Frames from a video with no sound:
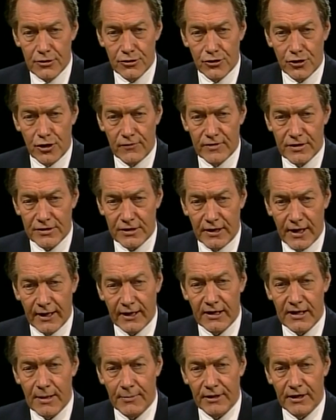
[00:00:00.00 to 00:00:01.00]
served as an
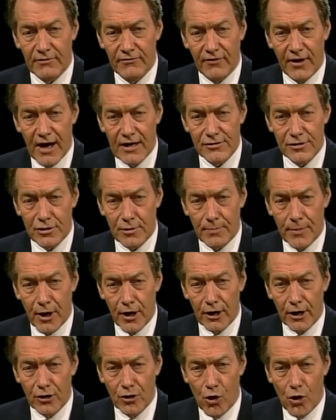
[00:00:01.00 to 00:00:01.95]
economic advisor to Barry